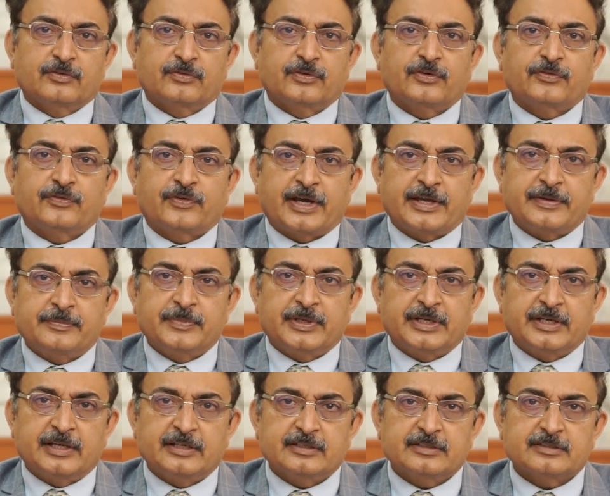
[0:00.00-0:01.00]
for 5
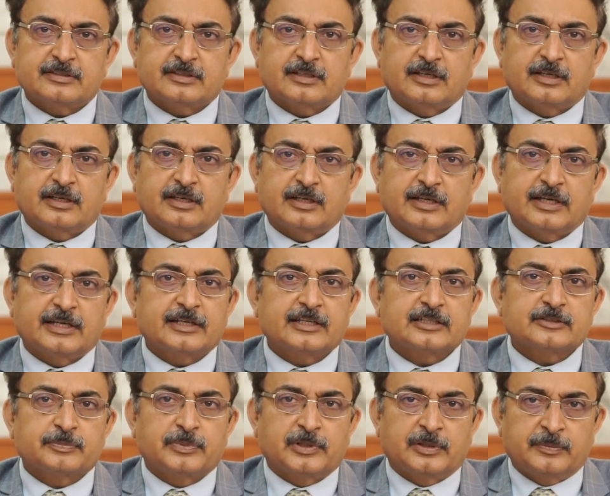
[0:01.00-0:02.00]
minutes, uh, it
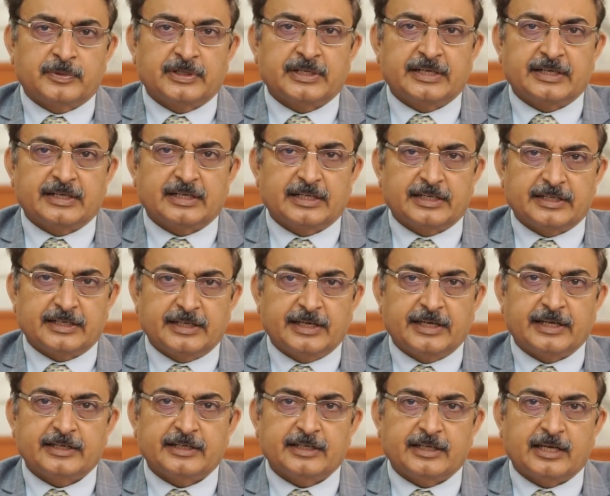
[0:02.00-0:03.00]
is permanently
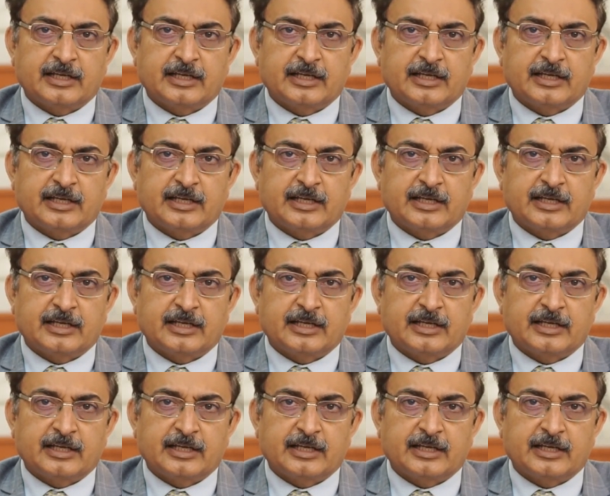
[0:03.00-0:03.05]
dead